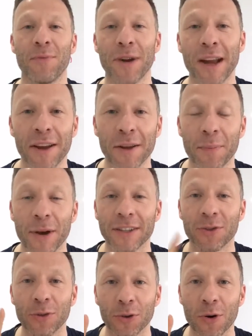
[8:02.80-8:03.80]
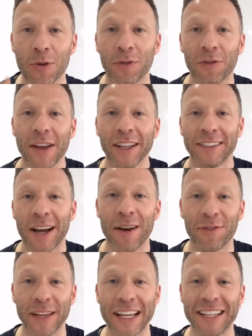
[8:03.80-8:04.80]
bring out your personal north,
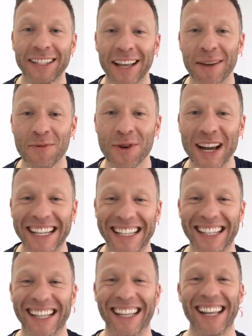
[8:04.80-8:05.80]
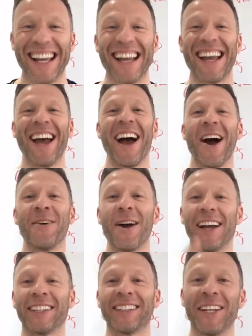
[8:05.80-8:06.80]
south, east, and west. All
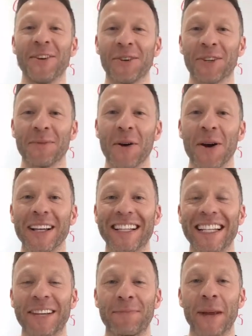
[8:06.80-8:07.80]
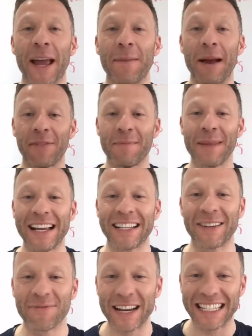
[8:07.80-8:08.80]
right, I'll see you all tomorrow at 6 p.m. Have an
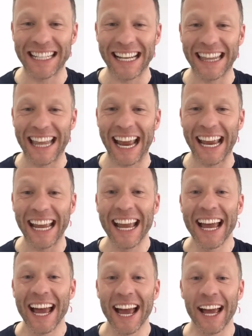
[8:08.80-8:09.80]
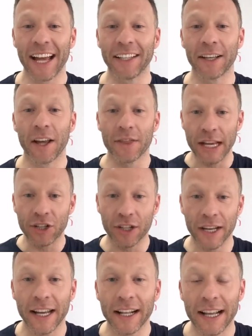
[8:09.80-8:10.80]
amazing rest of the day. And thanks,
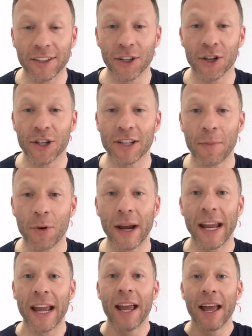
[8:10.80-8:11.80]
Ginny. That's a good summary.